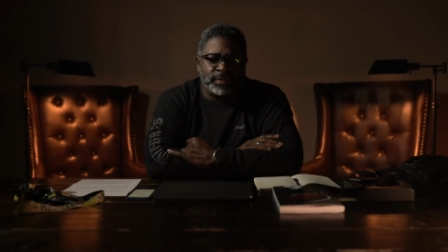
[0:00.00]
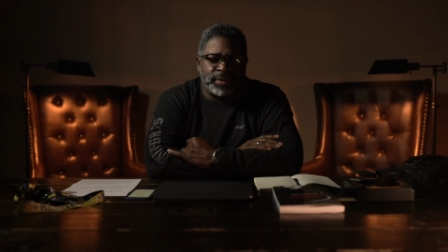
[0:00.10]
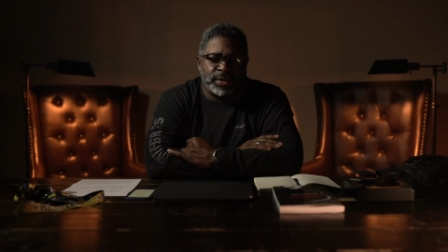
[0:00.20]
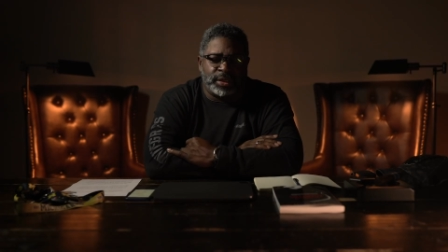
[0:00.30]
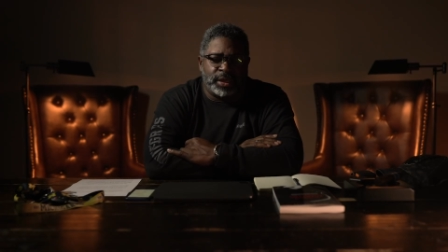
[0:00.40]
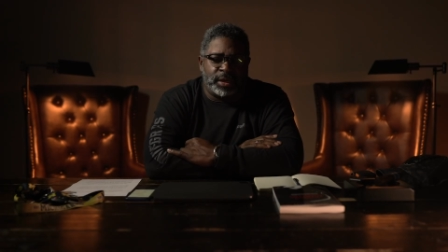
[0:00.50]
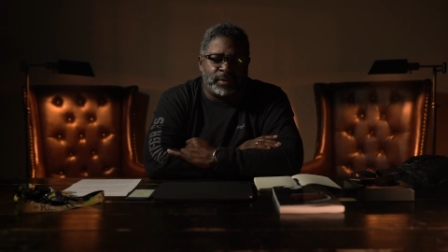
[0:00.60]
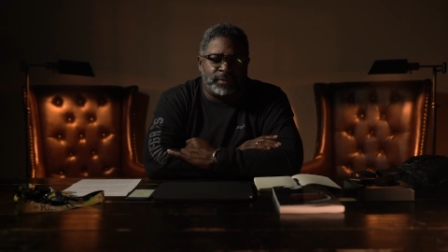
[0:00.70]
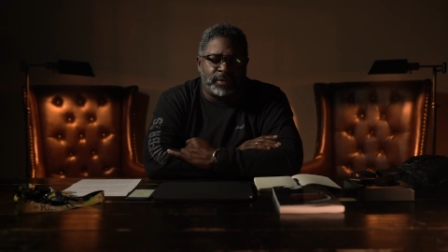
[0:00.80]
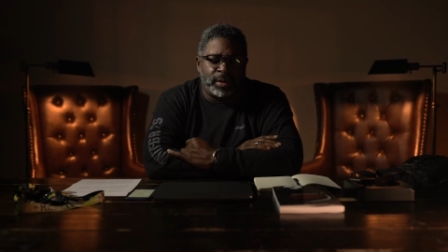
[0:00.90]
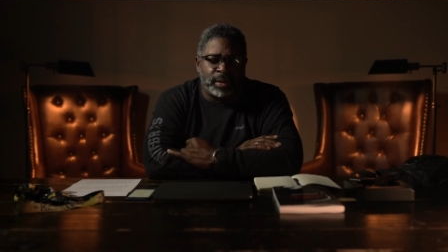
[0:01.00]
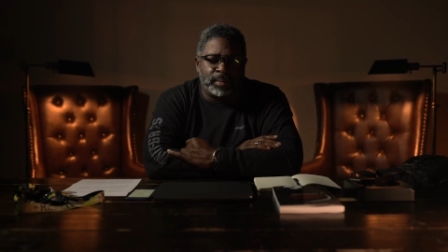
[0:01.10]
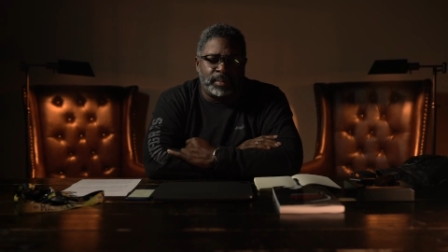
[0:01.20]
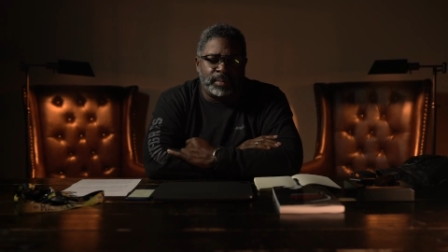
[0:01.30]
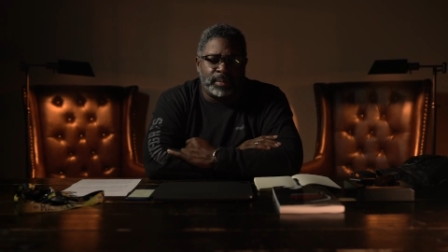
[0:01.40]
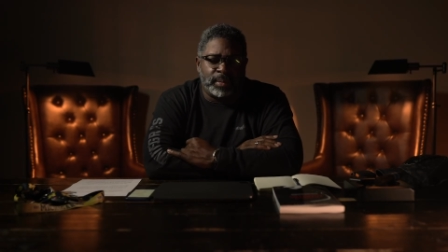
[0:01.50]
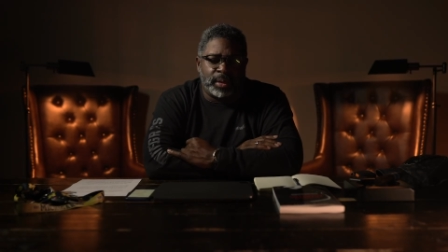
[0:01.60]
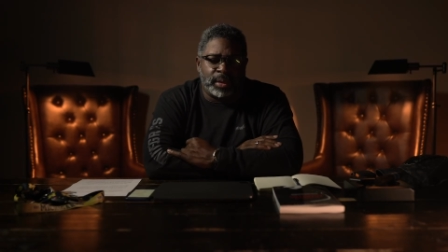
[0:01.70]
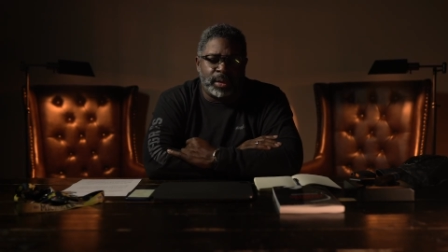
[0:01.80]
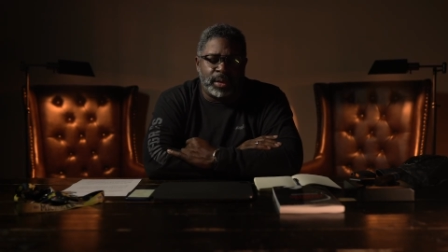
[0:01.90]
of this year from
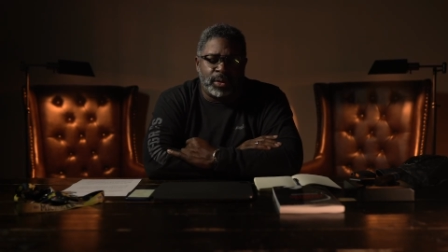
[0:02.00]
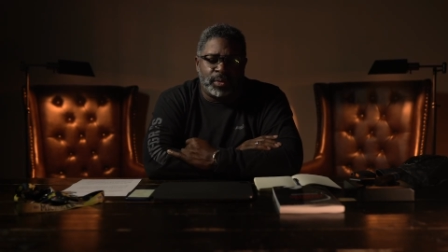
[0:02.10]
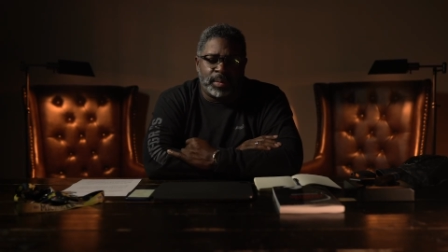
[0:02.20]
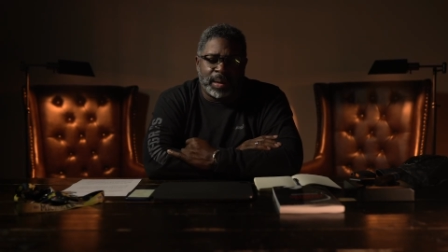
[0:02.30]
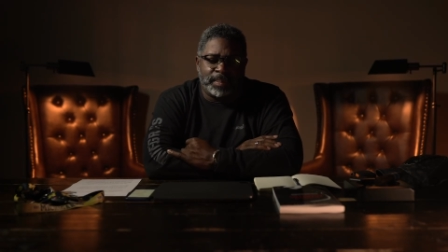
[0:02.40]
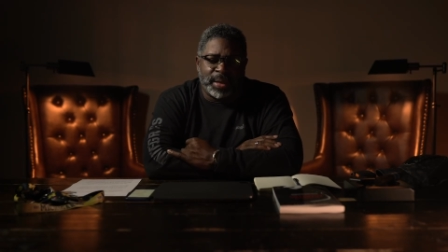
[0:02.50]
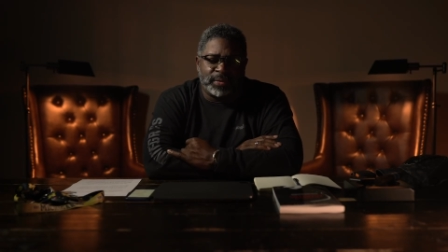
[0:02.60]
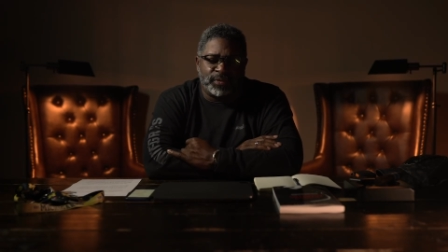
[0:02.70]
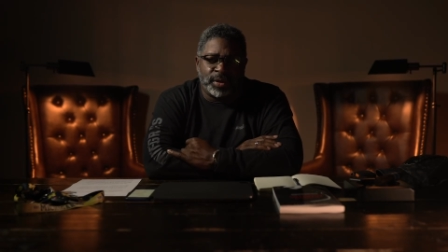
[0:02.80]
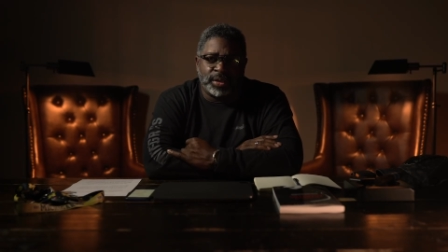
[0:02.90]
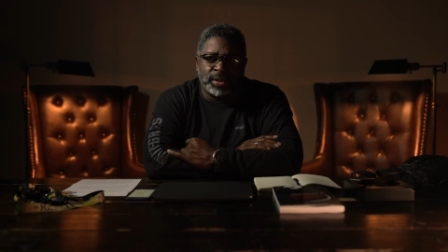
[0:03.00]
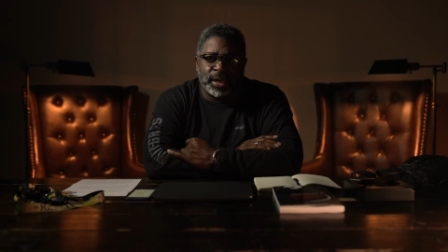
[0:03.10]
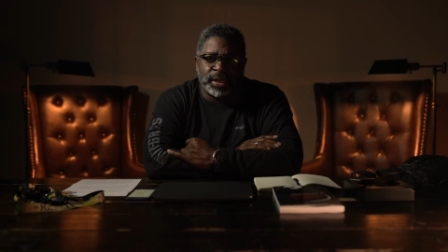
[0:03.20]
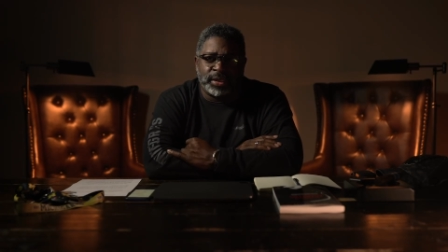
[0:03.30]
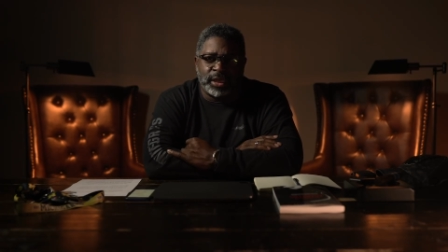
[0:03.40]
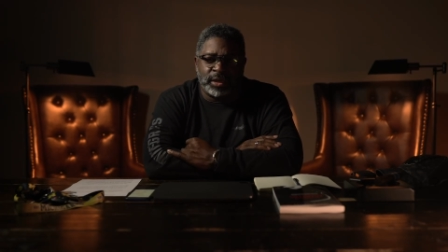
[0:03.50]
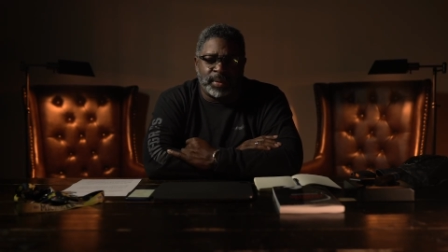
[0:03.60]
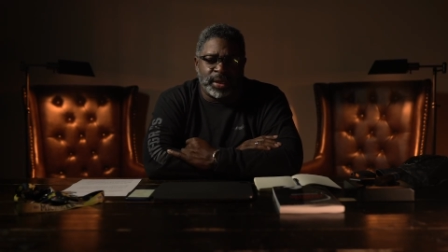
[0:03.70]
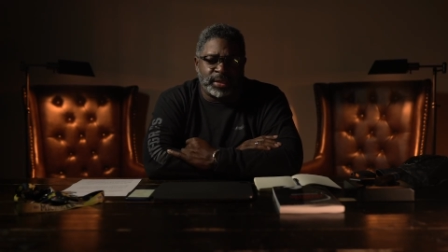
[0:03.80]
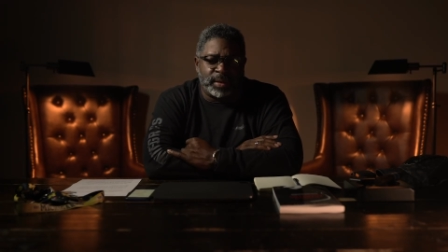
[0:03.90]
one of my best friends and
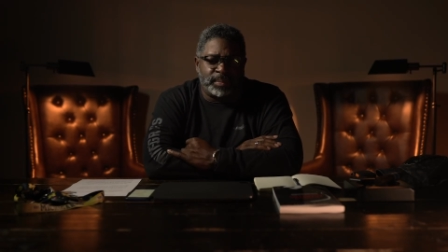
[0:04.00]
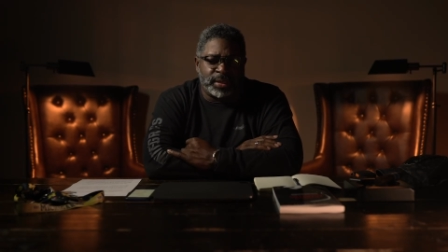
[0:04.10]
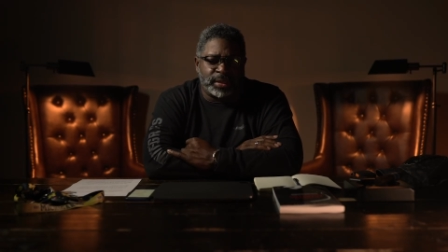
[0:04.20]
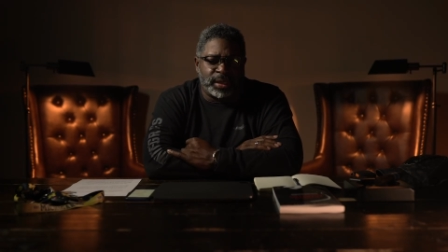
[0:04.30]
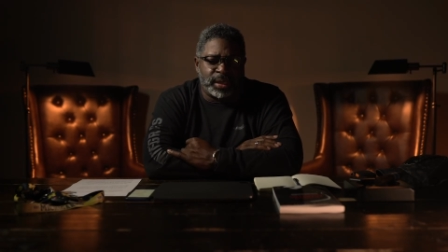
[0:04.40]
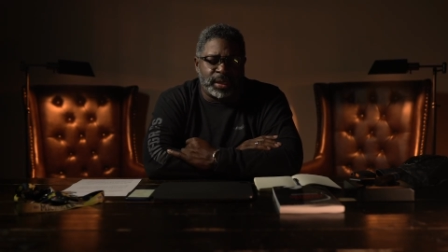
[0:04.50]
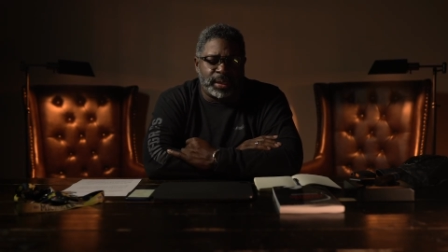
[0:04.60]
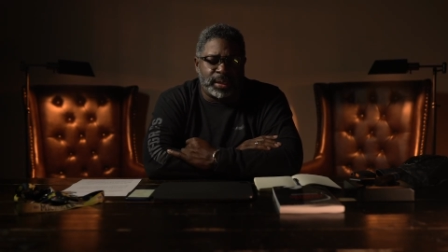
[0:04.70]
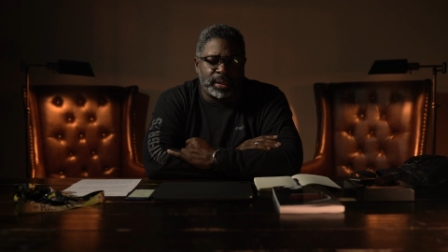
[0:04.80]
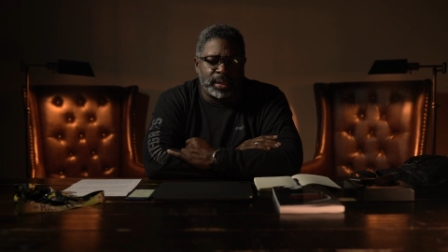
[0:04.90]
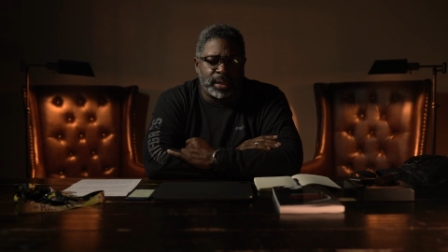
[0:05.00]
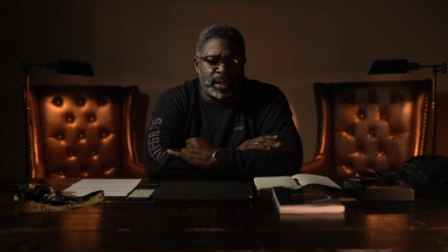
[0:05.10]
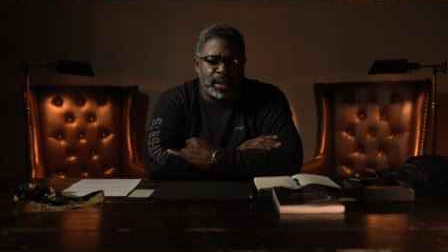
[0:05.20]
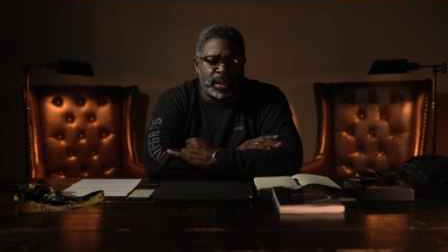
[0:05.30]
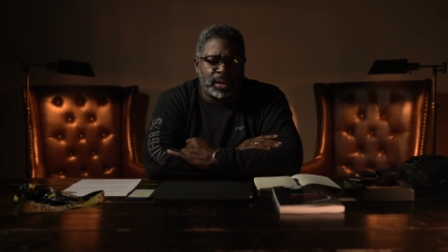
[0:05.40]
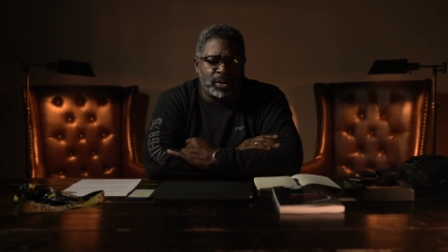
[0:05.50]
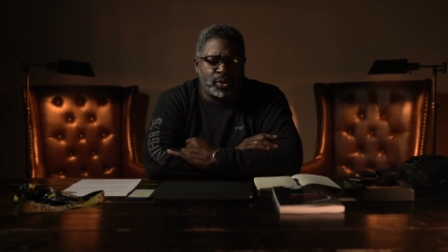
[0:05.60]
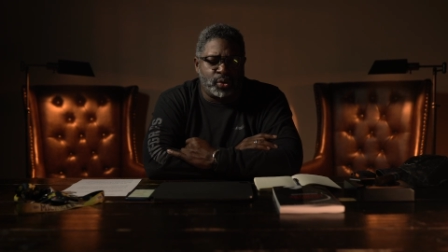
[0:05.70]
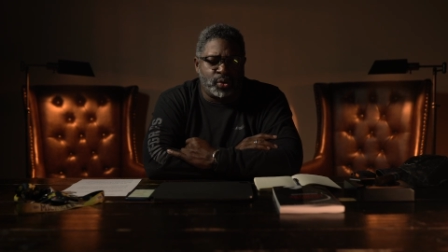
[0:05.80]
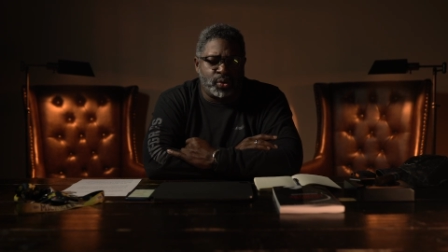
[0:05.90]
ex-teammates at Michigan uh,
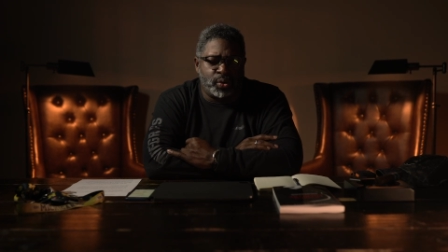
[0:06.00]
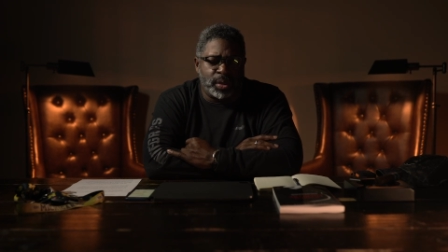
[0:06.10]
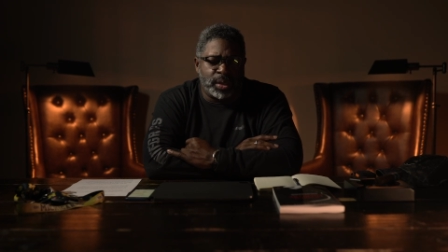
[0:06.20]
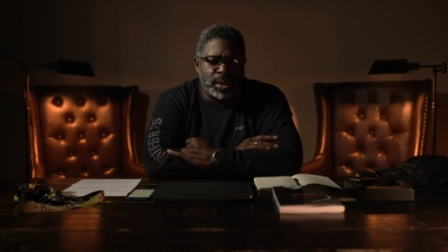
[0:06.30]
who